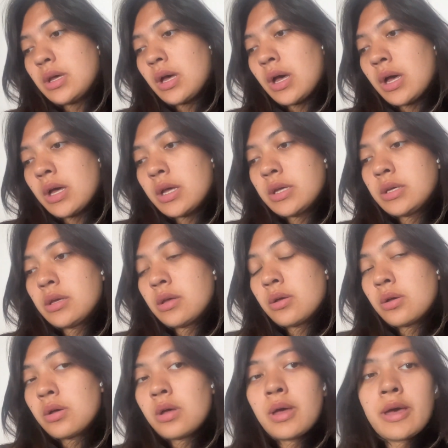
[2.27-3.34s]
I
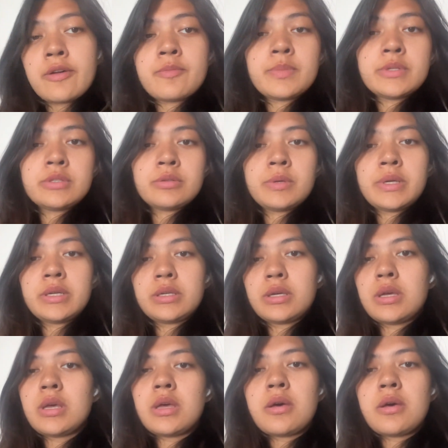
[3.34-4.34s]
have been doing